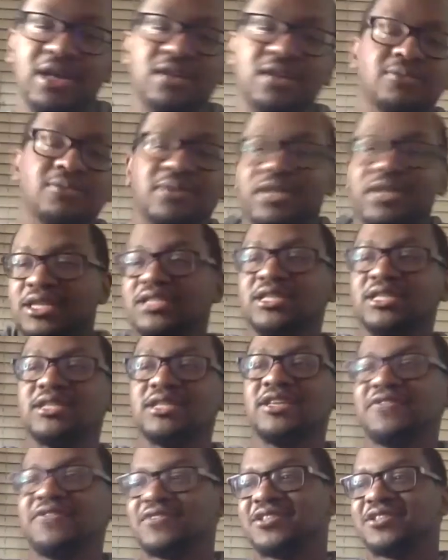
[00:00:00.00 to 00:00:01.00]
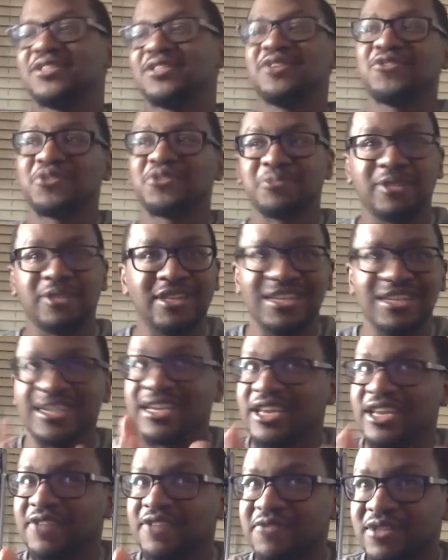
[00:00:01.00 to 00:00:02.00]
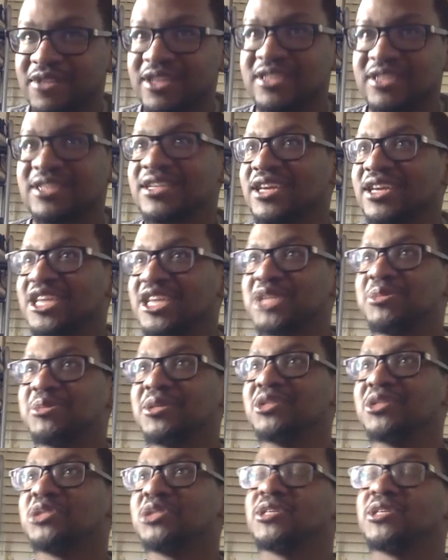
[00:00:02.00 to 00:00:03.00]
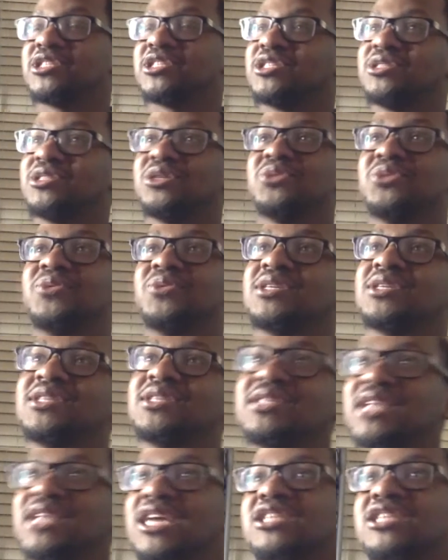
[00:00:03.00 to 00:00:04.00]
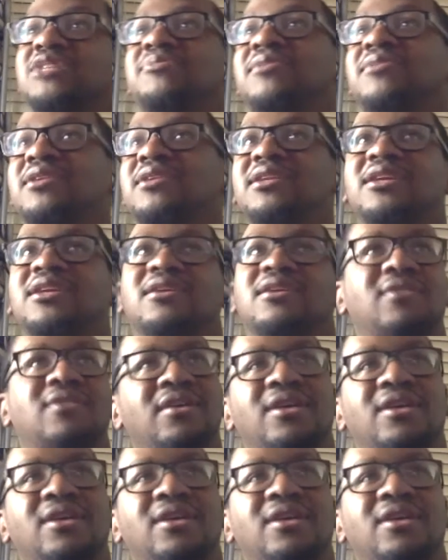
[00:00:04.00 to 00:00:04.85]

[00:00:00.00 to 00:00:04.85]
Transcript: though, but there's a difference though from the Netflix and the HBO specials to the ones that's actually putting out.